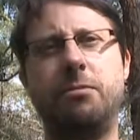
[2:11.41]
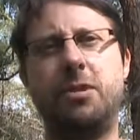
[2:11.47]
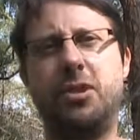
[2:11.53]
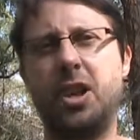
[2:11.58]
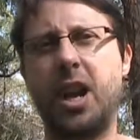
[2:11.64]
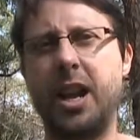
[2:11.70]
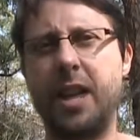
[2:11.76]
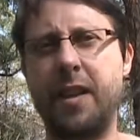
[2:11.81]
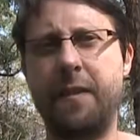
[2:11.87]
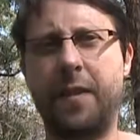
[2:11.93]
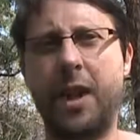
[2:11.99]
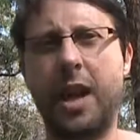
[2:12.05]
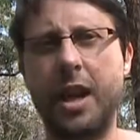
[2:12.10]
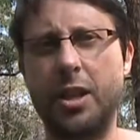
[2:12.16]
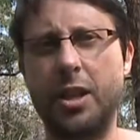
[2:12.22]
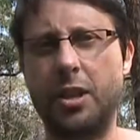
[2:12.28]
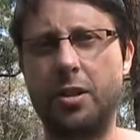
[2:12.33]

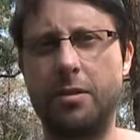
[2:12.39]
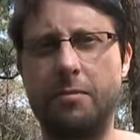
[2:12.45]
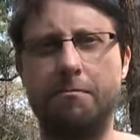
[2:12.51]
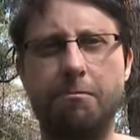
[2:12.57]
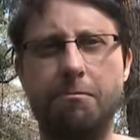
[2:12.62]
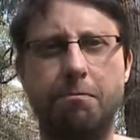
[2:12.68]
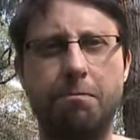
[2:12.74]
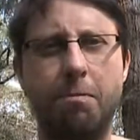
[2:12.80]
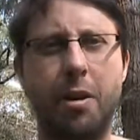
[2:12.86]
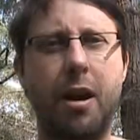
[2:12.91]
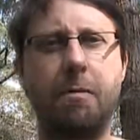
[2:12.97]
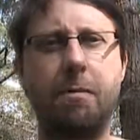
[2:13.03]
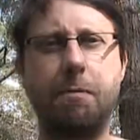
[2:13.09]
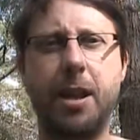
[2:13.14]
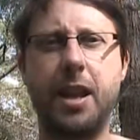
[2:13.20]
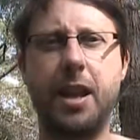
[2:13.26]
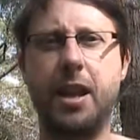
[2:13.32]
JFH,
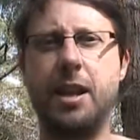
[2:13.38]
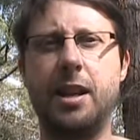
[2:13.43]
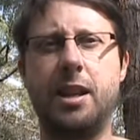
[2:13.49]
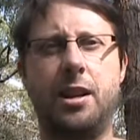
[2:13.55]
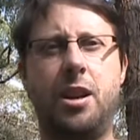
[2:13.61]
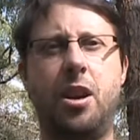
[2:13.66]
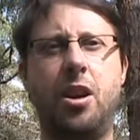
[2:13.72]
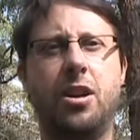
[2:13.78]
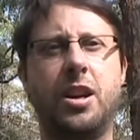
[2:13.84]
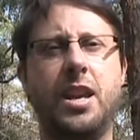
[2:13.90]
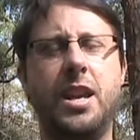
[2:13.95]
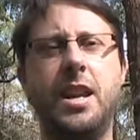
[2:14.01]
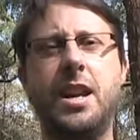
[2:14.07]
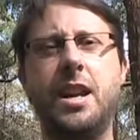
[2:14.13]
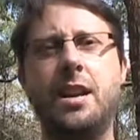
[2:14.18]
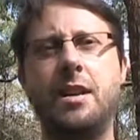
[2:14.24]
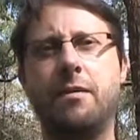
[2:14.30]
popping,
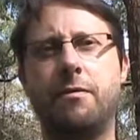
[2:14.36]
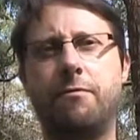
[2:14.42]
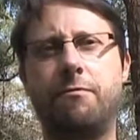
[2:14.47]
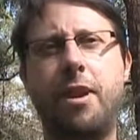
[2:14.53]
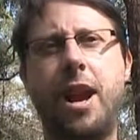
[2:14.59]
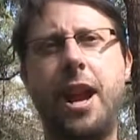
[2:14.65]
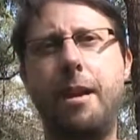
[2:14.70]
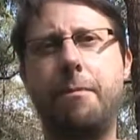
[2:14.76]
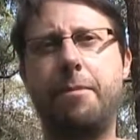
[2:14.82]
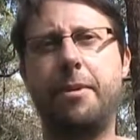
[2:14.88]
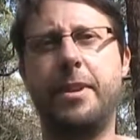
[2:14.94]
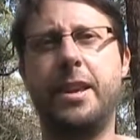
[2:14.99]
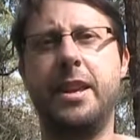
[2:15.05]
locking, rap.